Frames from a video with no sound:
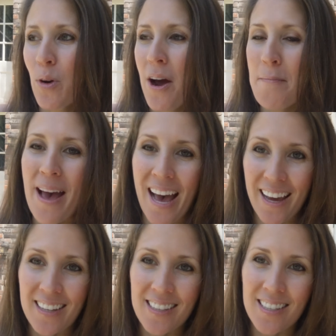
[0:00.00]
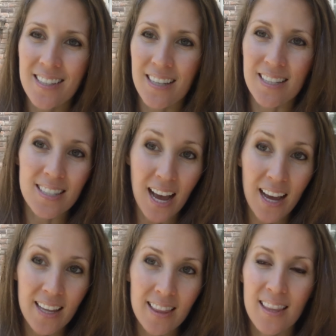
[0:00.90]
where I'm at
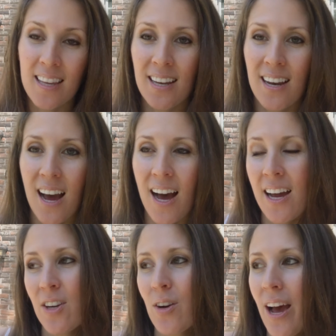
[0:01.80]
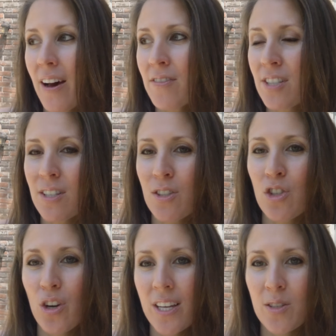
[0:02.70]
inside, then I don't have to
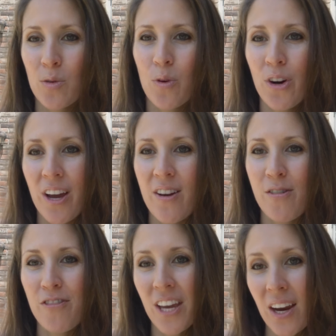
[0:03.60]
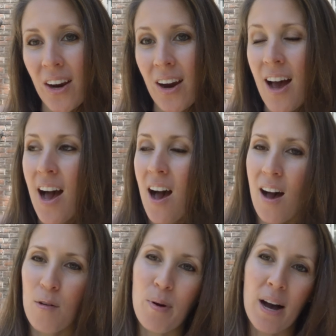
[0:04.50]
stress or worry or fear
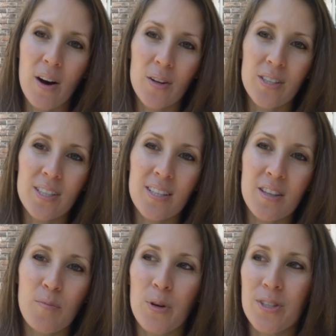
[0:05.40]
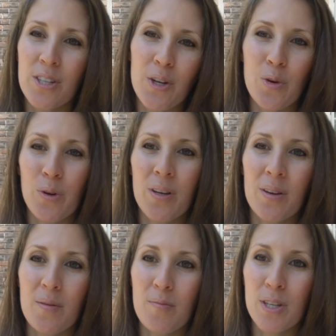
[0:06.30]
about the person who
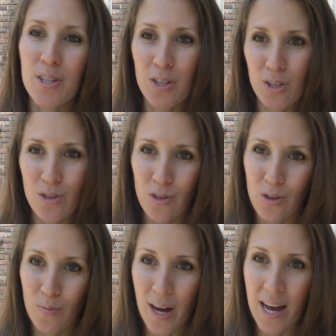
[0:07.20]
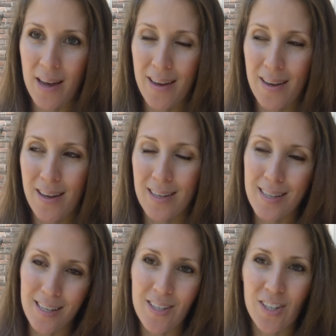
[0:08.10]
would misconstrue my
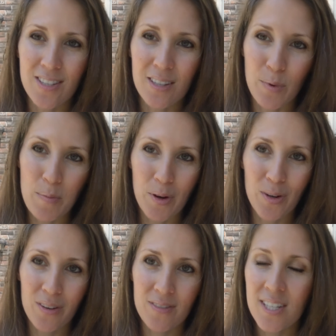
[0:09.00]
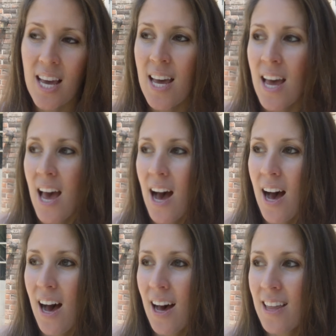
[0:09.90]
intentions and my motives.
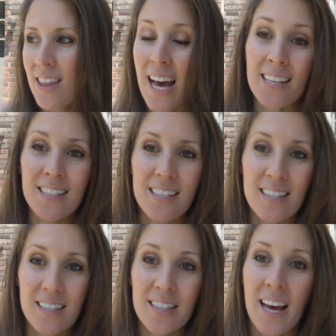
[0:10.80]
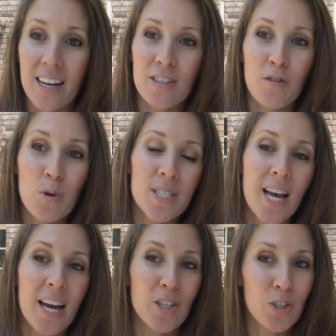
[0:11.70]
That is, of
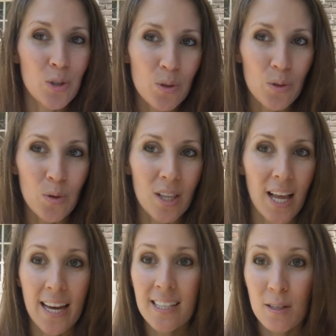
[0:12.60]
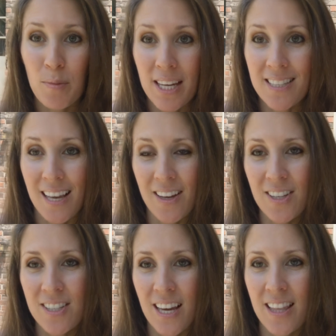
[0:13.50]
course, I do like to make
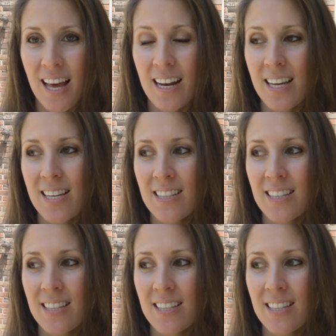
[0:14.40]
sales, and that